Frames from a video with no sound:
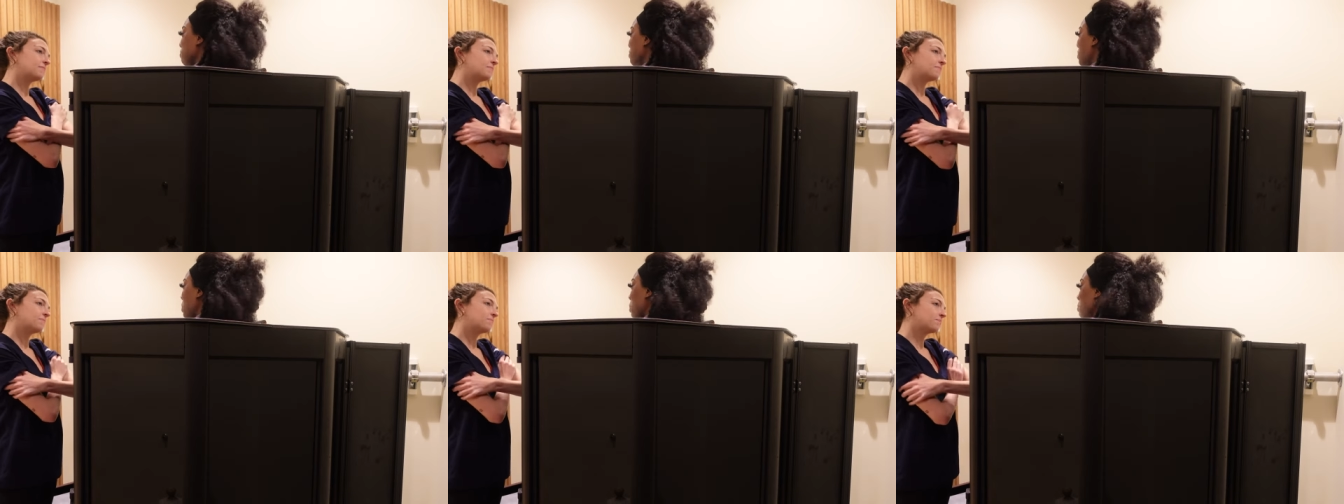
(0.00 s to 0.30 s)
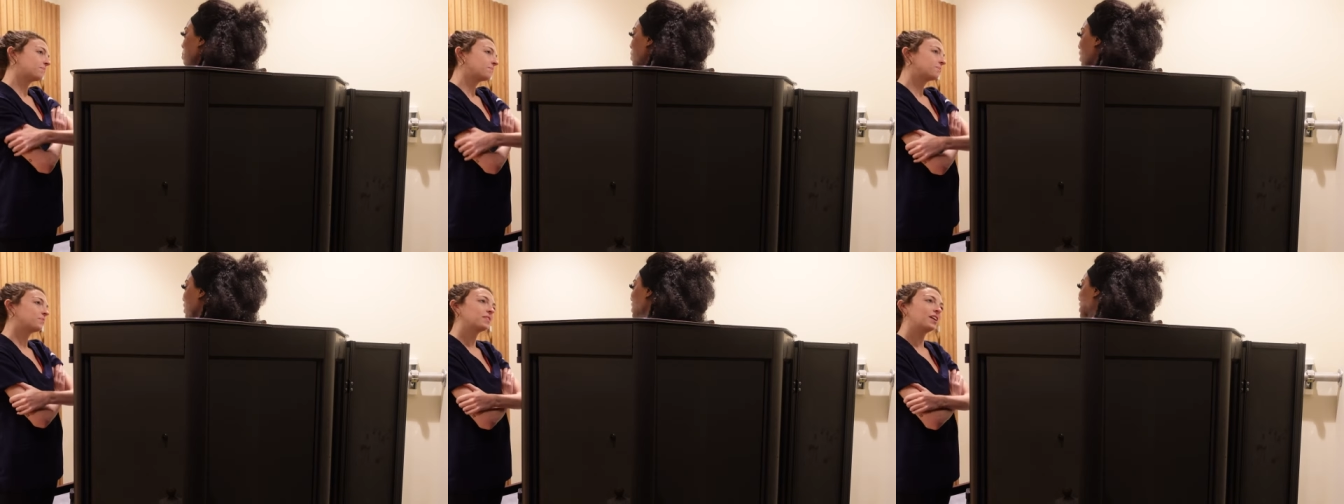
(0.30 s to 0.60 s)
Nope,
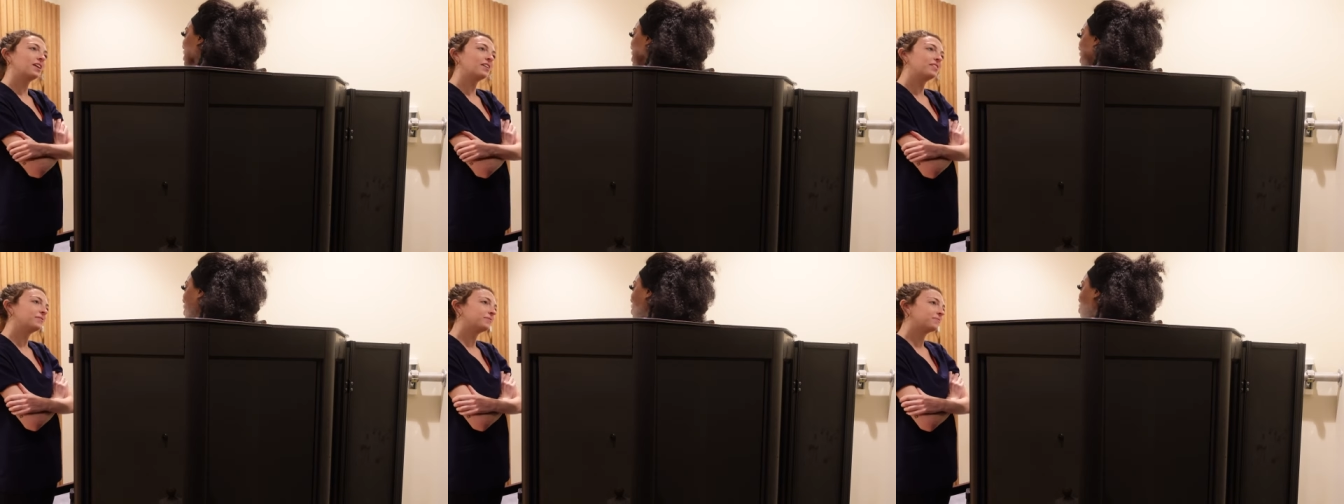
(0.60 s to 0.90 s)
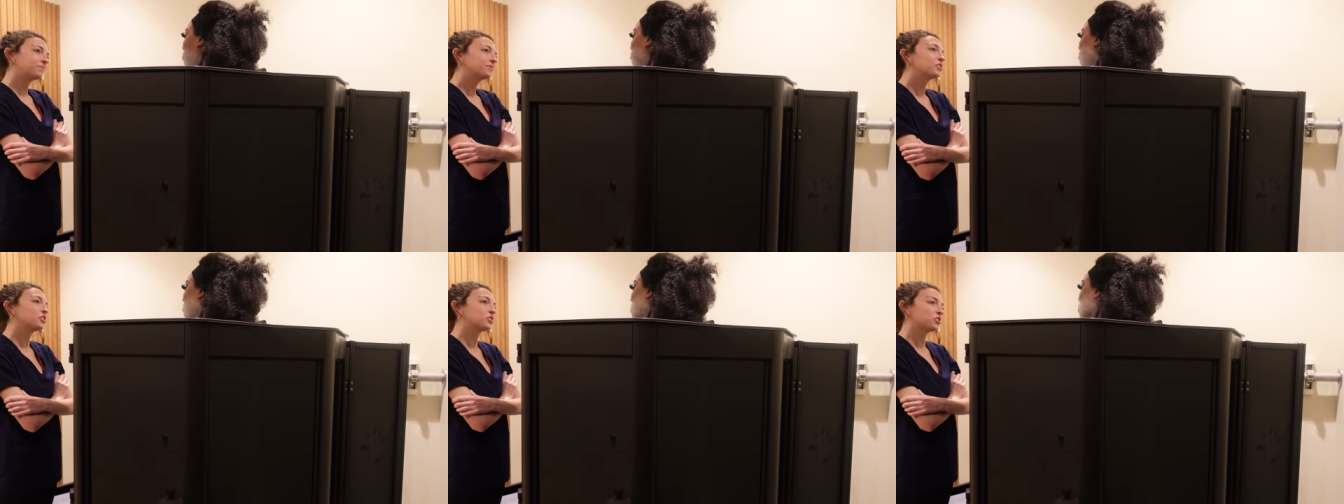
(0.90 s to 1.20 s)
not no. today.
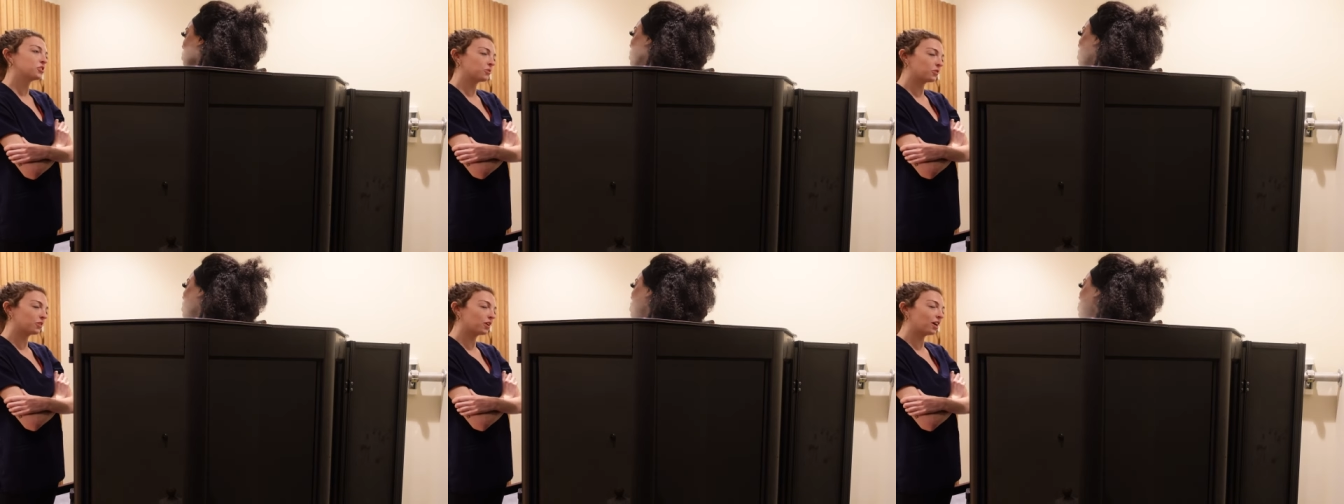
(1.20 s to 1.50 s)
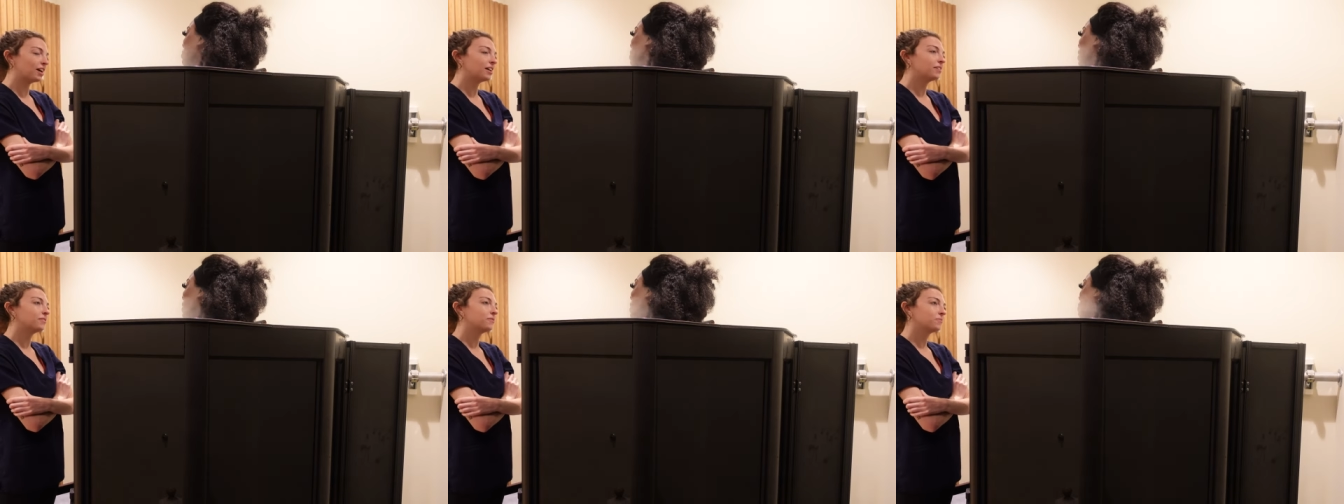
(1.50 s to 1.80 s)
Just what do you
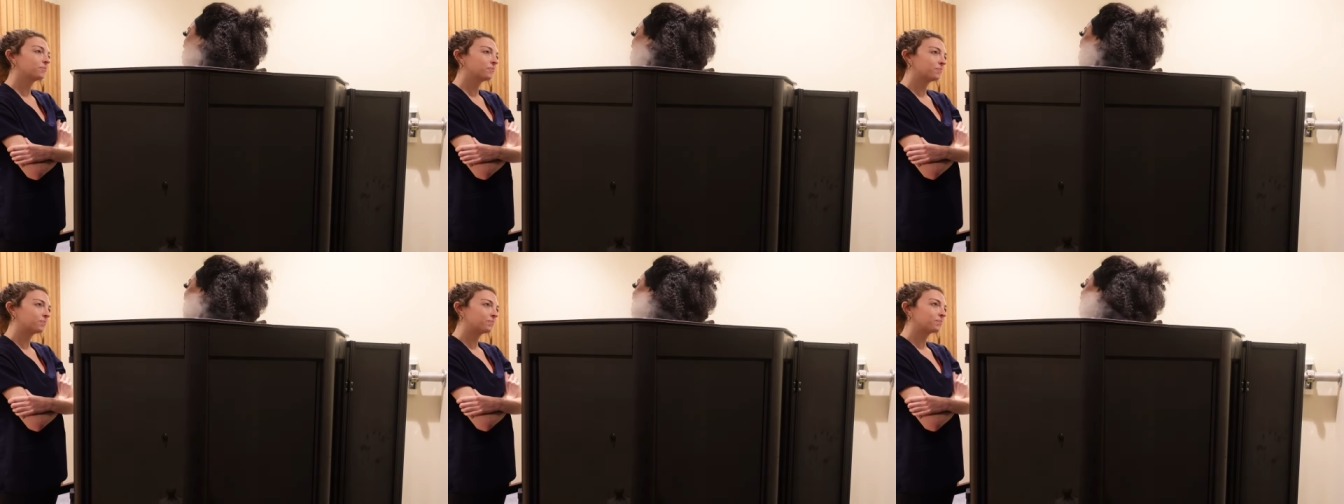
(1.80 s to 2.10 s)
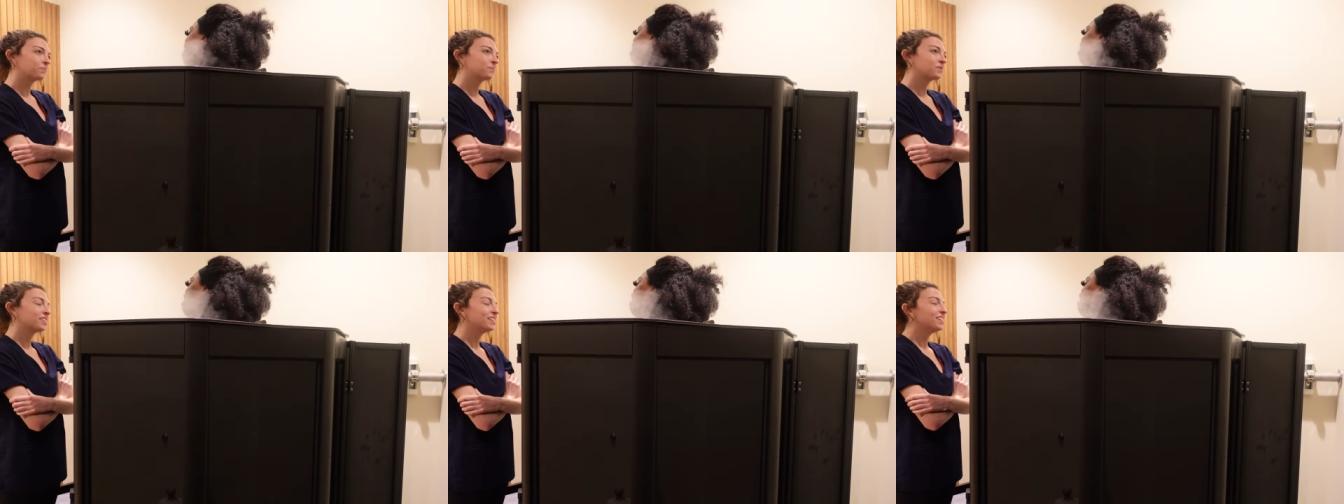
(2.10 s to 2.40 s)
recommend?
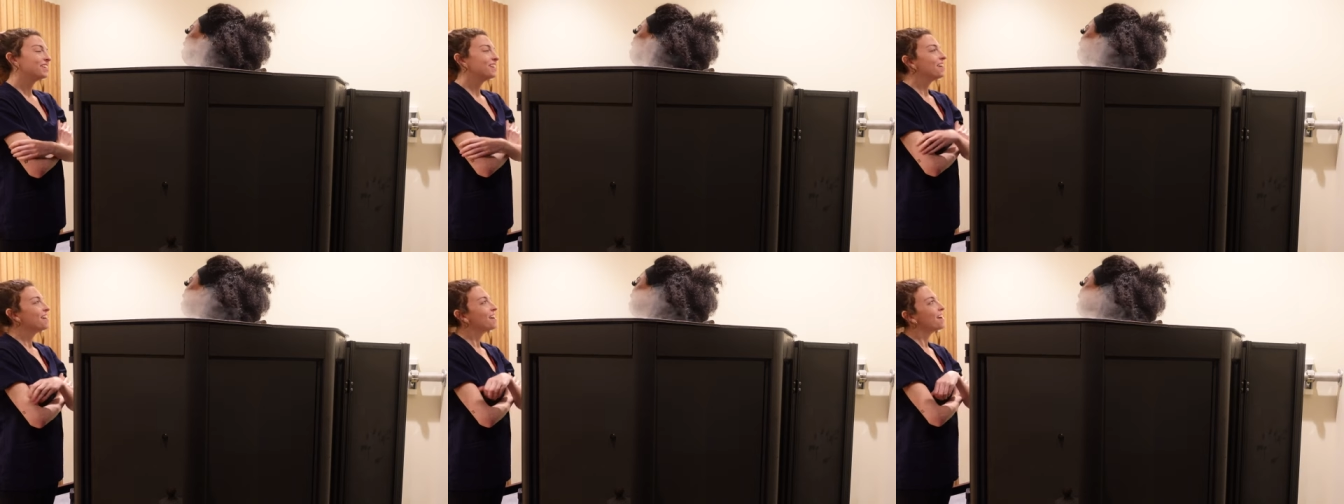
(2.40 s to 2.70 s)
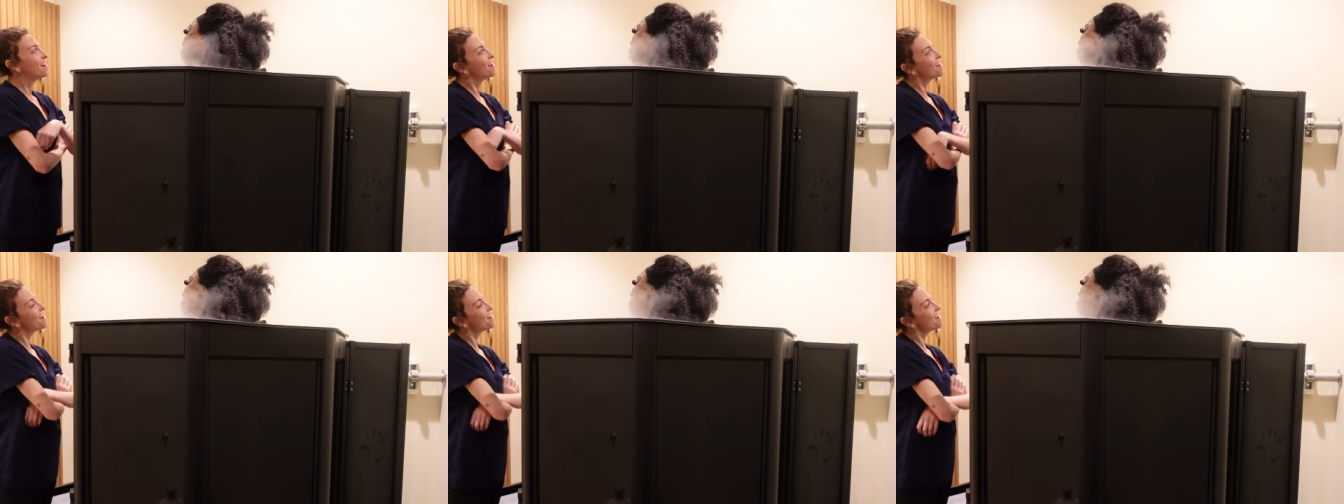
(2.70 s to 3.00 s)

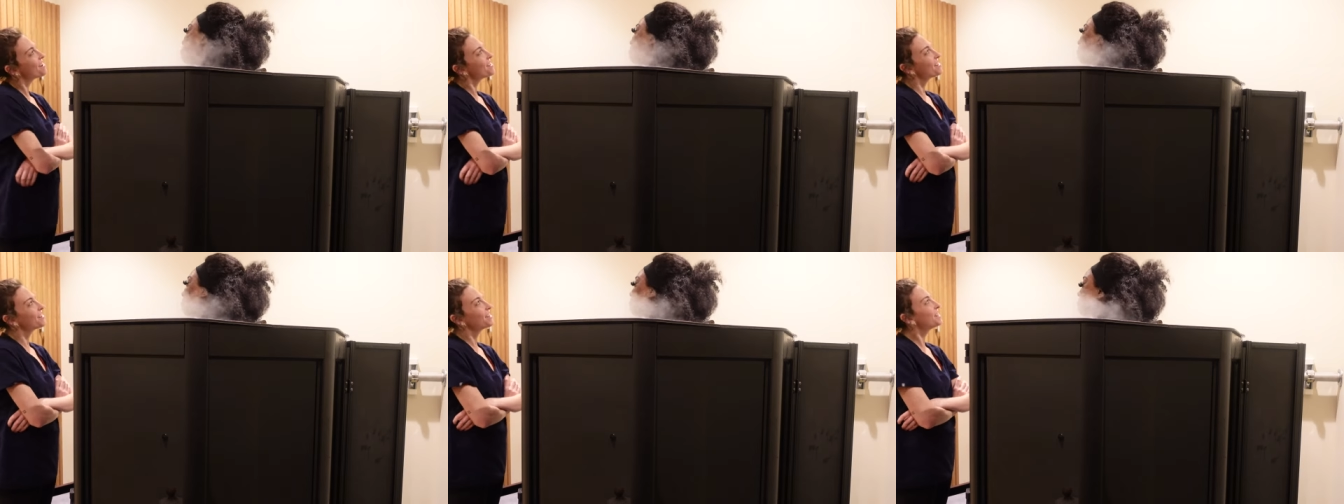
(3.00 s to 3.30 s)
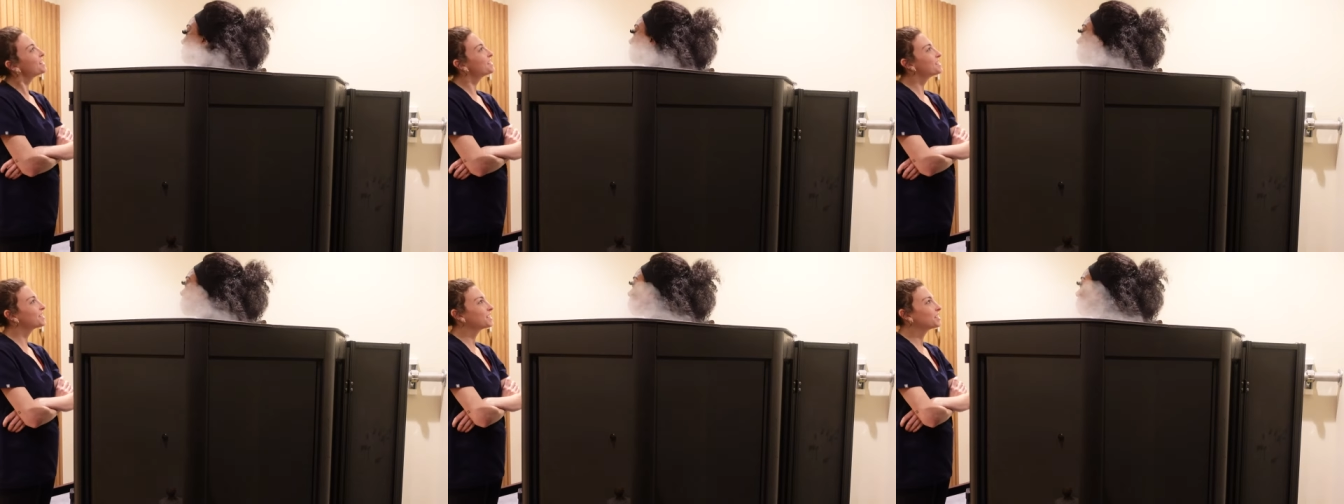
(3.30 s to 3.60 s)

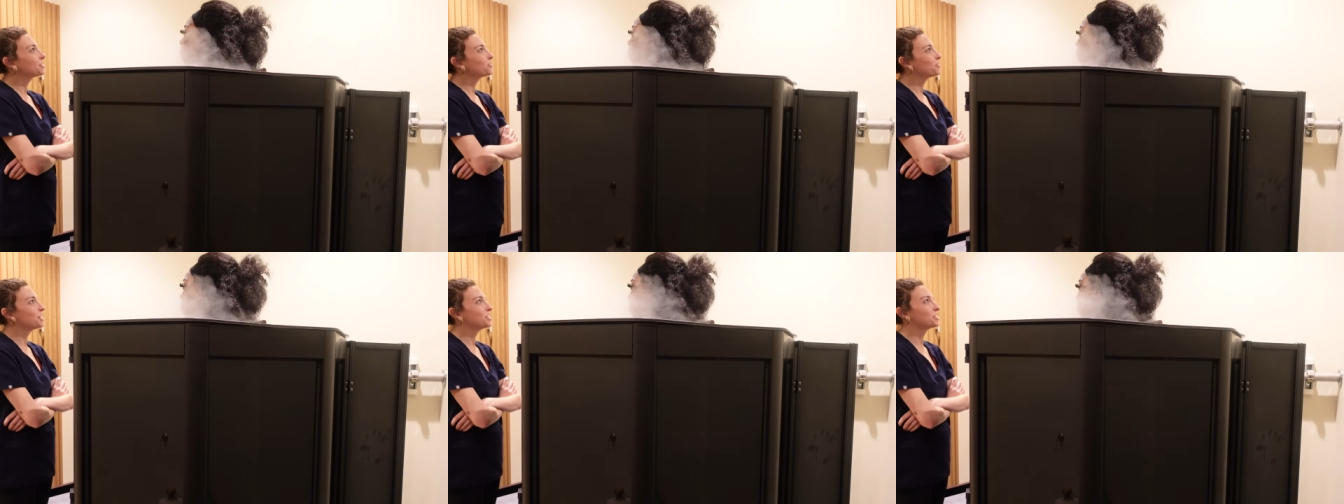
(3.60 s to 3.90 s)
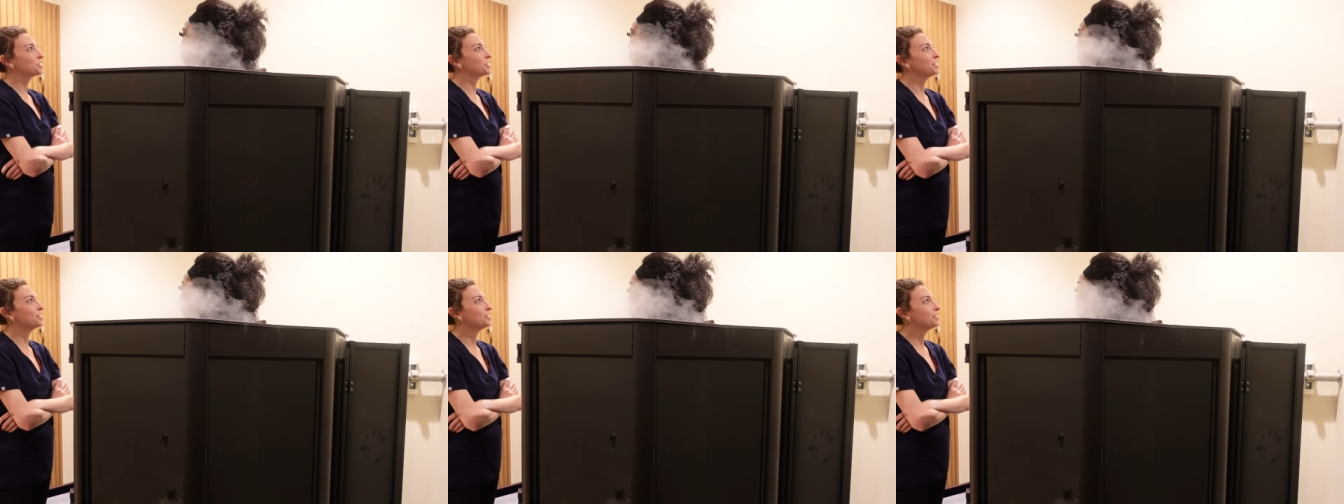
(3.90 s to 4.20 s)
That's a good
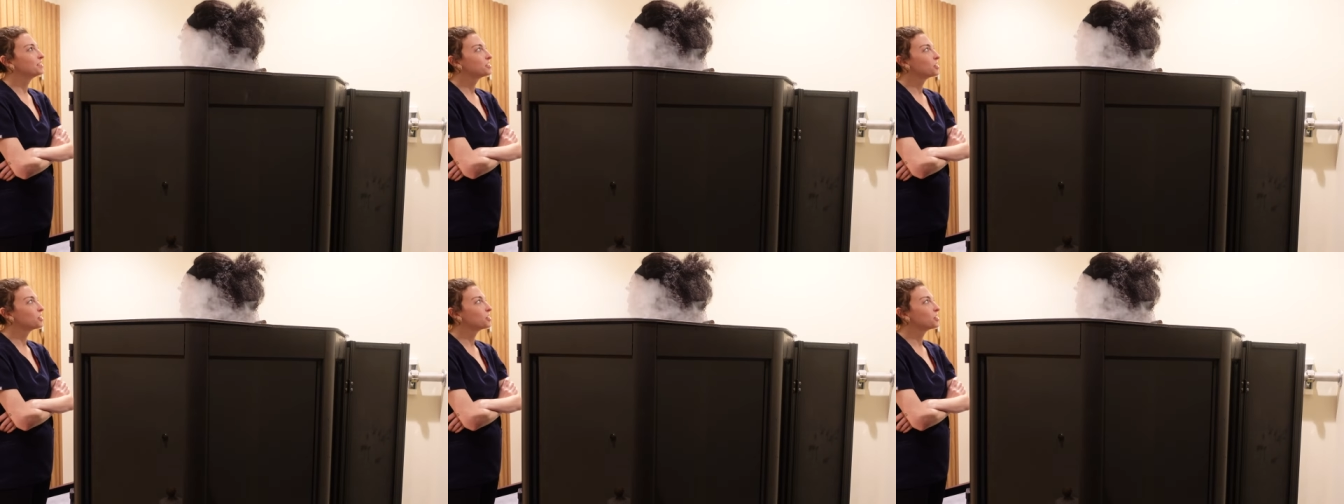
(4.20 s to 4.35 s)
question.